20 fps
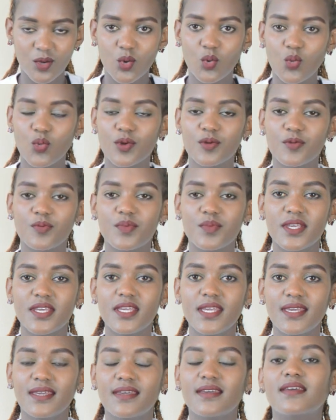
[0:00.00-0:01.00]
will
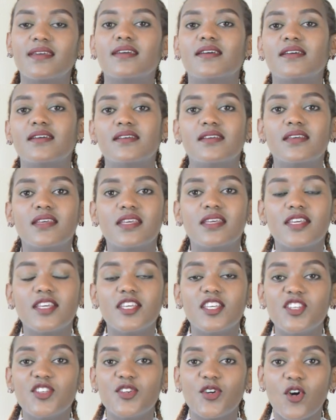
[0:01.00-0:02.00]
be
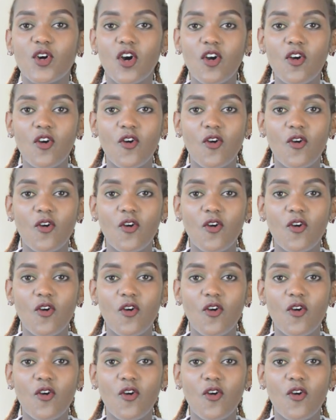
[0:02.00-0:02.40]
iyo.